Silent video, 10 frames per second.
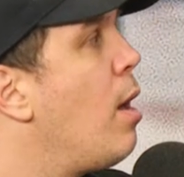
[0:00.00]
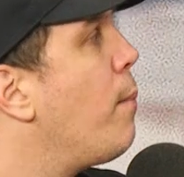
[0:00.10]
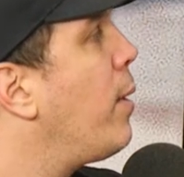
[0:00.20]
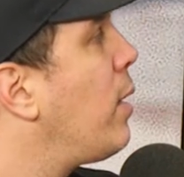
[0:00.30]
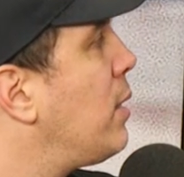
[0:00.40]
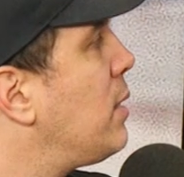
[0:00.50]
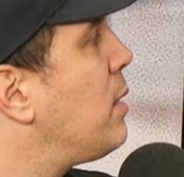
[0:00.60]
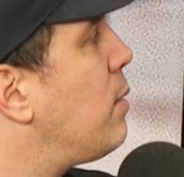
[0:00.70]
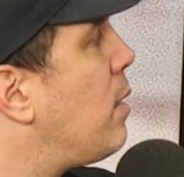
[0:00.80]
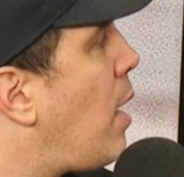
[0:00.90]
Yeah. But
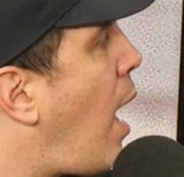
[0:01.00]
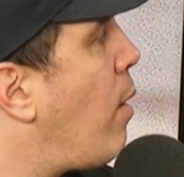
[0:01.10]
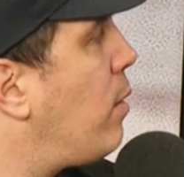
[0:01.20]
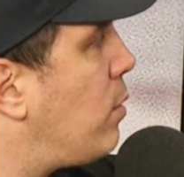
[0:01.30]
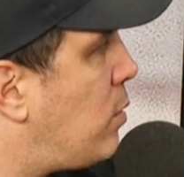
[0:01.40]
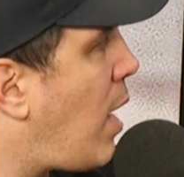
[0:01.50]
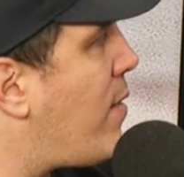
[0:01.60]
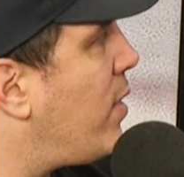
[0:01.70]
diving